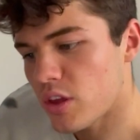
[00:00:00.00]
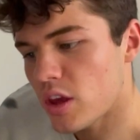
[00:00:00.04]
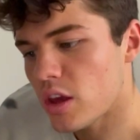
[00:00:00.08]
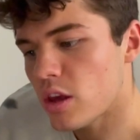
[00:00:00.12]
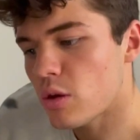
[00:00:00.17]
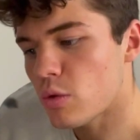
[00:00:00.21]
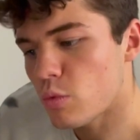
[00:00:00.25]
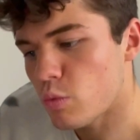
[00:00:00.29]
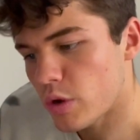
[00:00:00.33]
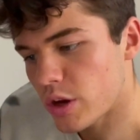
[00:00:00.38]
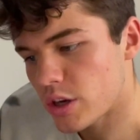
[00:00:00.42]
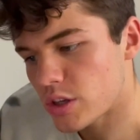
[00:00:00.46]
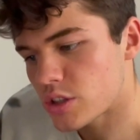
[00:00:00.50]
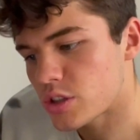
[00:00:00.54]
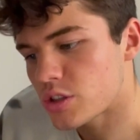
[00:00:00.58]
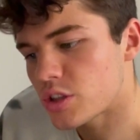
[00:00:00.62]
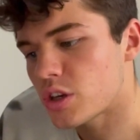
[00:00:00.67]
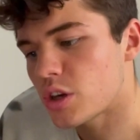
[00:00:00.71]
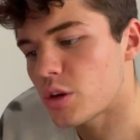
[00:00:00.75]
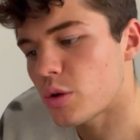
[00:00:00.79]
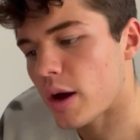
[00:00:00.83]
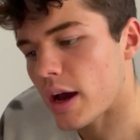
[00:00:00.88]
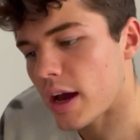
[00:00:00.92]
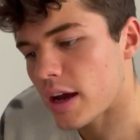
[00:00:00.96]
you wished
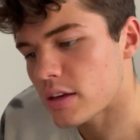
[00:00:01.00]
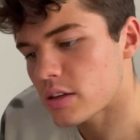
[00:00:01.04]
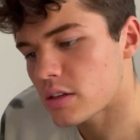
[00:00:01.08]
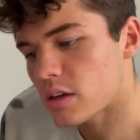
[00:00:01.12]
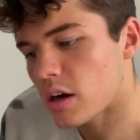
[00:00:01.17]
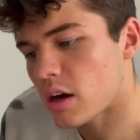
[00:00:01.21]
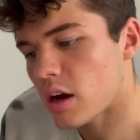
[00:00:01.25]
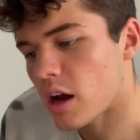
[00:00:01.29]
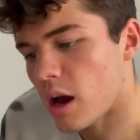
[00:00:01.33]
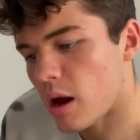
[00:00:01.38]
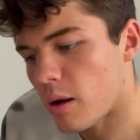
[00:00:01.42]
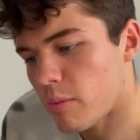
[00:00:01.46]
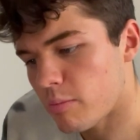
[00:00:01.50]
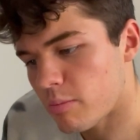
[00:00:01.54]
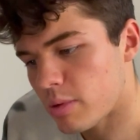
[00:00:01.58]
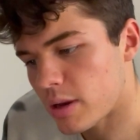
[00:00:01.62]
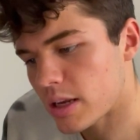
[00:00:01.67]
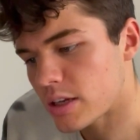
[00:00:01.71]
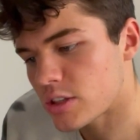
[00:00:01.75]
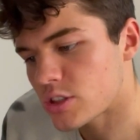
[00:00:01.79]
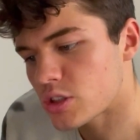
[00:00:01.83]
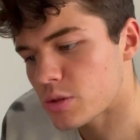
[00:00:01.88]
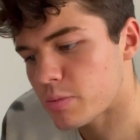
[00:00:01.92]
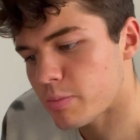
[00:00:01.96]
you had
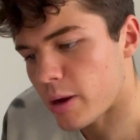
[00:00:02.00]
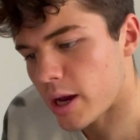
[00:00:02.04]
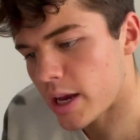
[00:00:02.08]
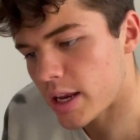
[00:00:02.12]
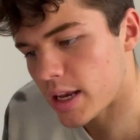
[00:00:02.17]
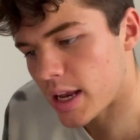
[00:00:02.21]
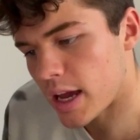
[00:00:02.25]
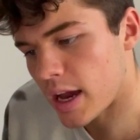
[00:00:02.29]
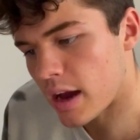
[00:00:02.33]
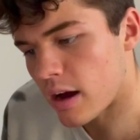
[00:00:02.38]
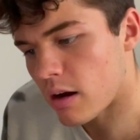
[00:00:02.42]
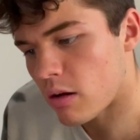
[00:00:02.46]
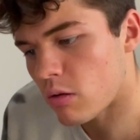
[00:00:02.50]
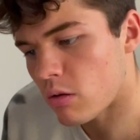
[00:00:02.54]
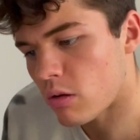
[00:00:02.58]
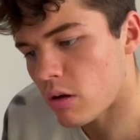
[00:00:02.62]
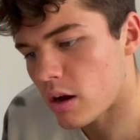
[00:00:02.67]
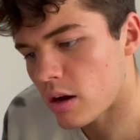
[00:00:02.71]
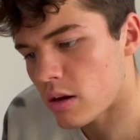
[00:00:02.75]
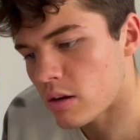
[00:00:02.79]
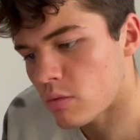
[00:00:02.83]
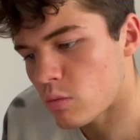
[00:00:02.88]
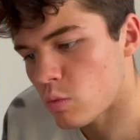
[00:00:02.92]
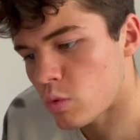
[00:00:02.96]
accomplished by now
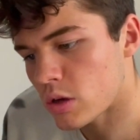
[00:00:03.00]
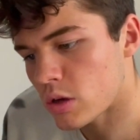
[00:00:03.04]
and will